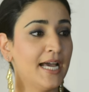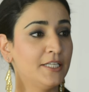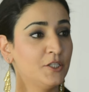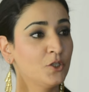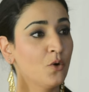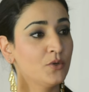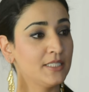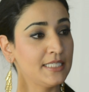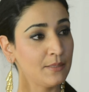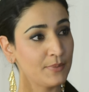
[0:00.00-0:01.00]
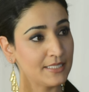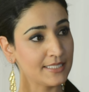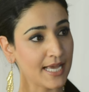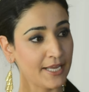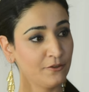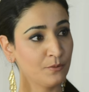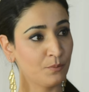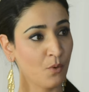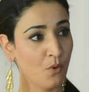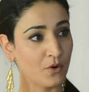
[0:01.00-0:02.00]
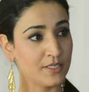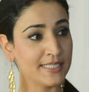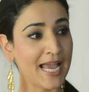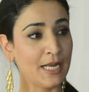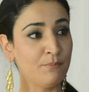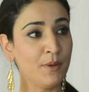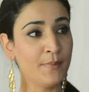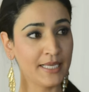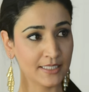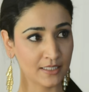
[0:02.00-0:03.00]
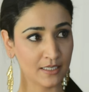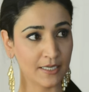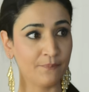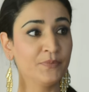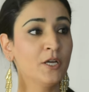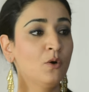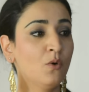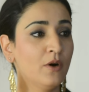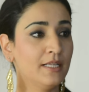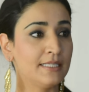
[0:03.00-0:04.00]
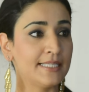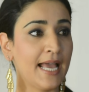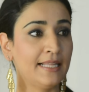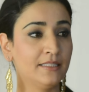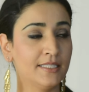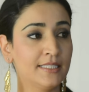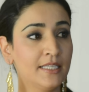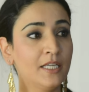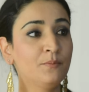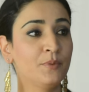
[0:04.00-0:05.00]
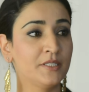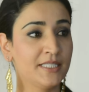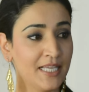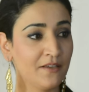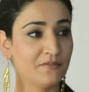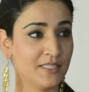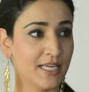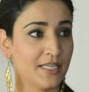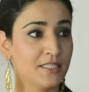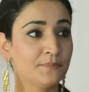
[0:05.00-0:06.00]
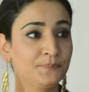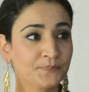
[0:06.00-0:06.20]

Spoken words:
That it goes deep inside the pores and mimics the oils, and the skin perceives it